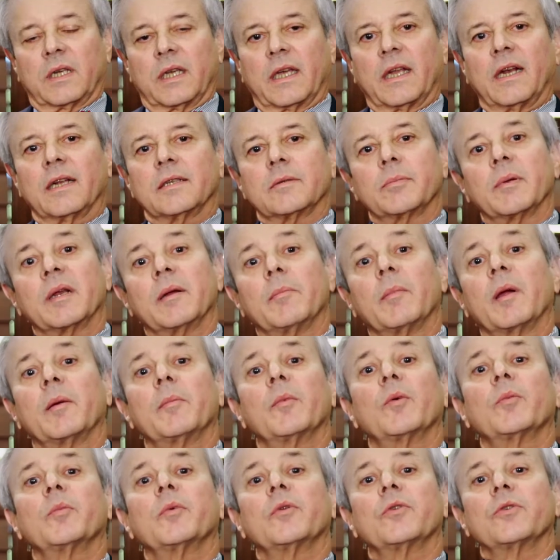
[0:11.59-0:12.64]
It has been a
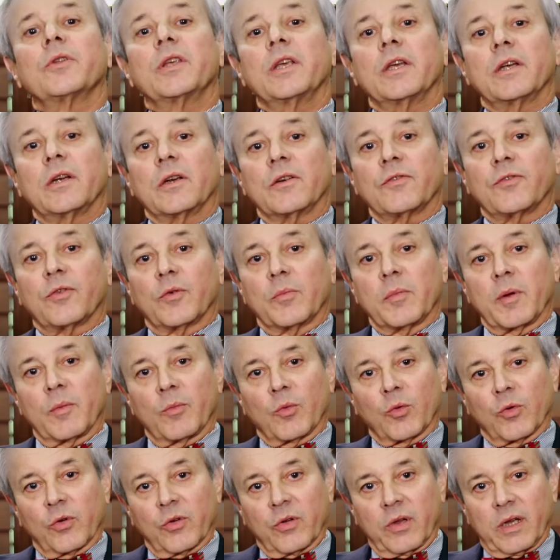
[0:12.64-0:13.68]
memorable year for
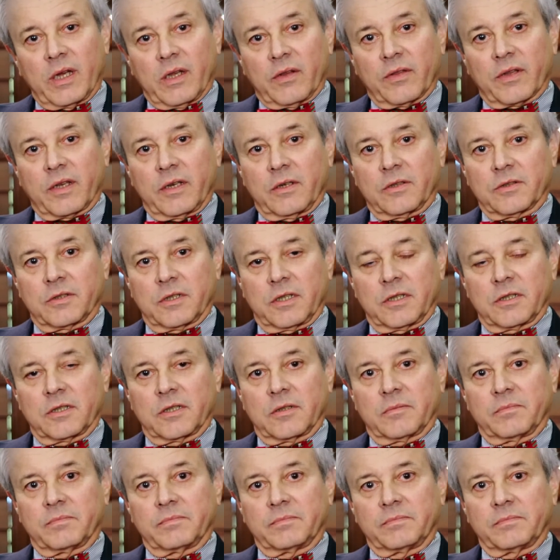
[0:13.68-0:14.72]
Memorial Healthcare
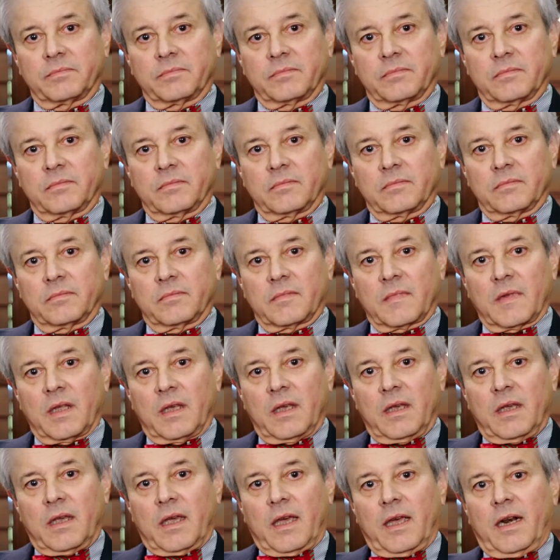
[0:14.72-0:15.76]
System.
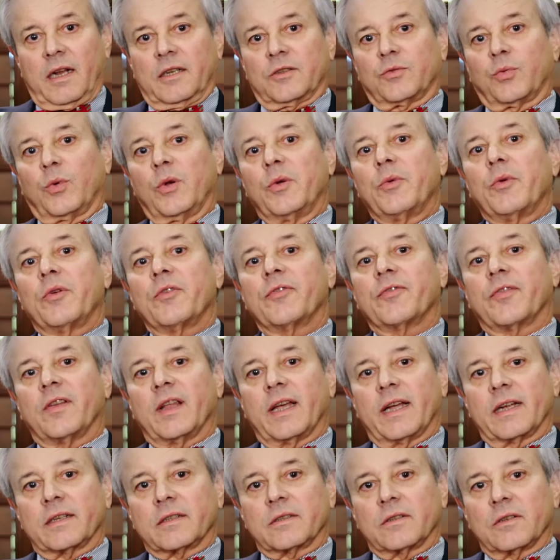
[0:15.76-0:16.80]
And as we
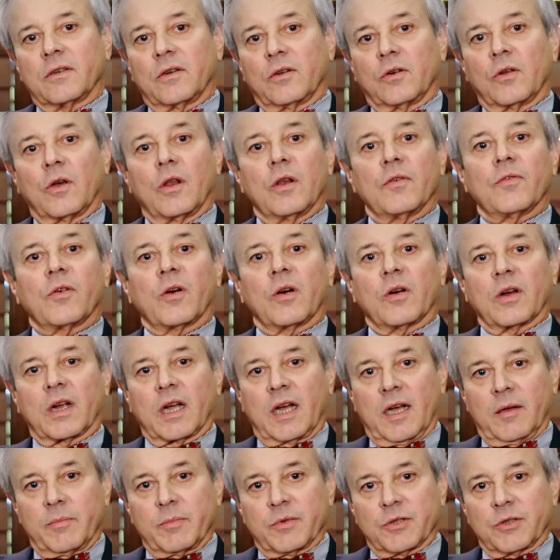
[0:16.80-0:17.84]
reflect on all of our
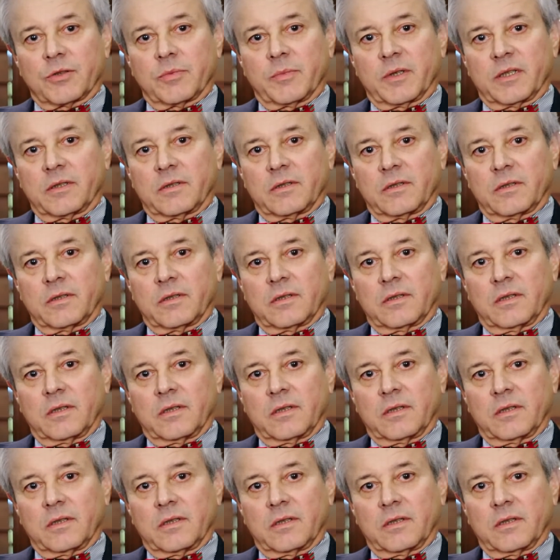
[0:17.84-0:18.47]
accomplishments,